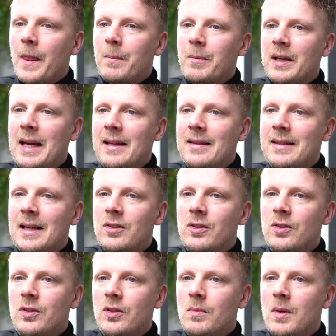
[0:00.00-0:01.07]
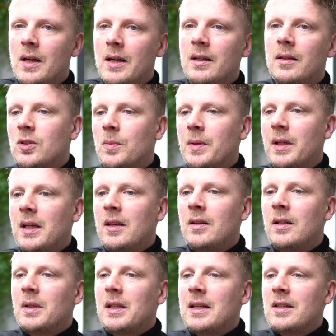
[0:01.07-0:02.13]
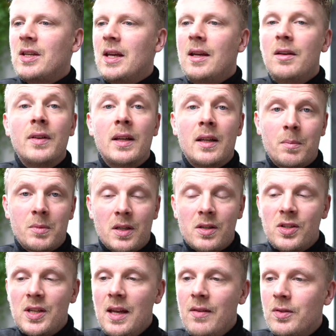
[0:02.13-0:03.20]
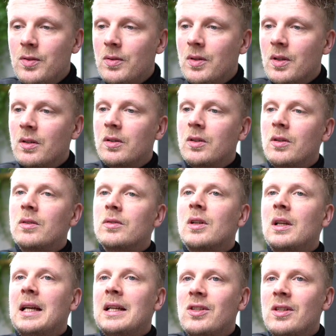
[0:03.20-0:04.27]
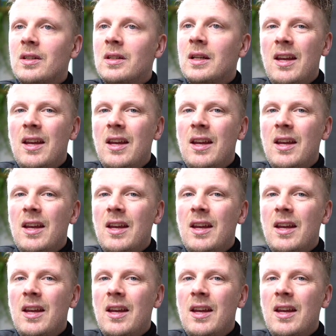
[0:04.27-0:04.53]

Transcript: I'm going to add that to my topic here. I'm going to hit save and I'm going to save it to the current collection.